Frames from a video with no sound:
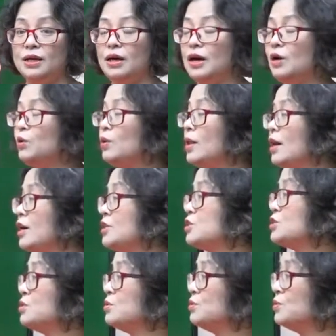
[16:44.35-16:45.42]
I would like
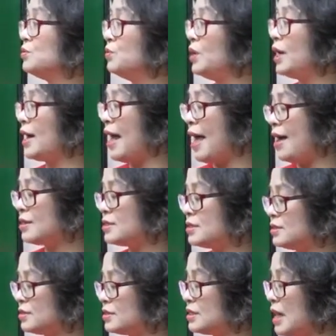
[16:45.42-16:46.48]
to work as
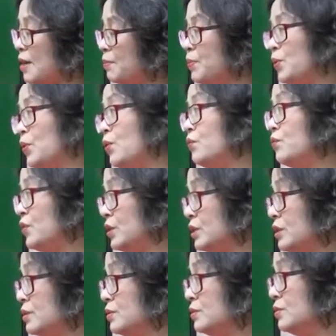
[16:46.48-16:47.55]
a sample for
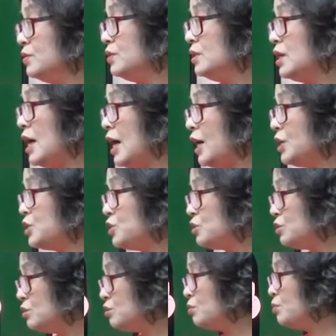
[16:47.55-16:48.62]
you. I
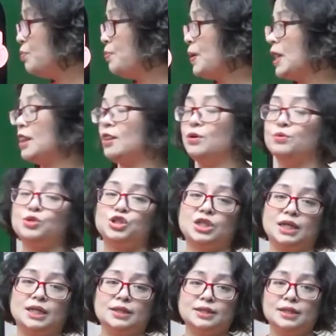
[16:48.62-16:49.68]
choose
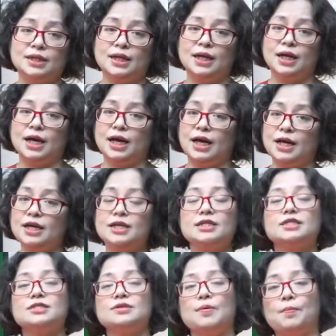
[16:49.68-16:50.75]
pollution.
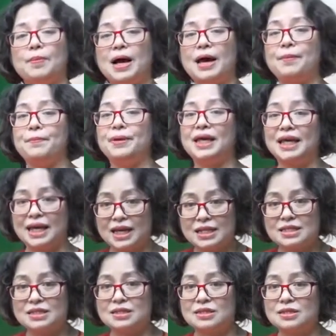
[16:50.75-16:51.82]
Is
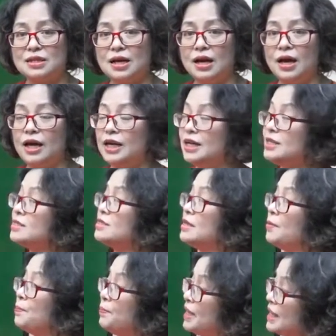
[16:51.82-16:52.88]

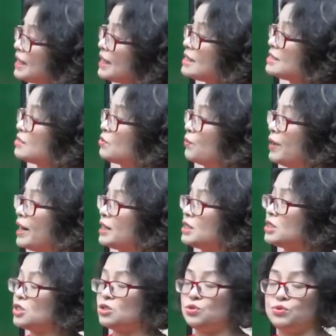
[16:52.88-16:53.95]
the biggest threat
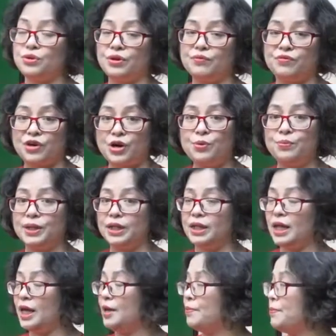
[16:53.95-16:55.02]
to the
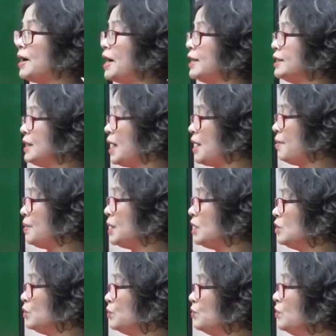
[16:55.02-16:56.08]
environment in my neighborhood.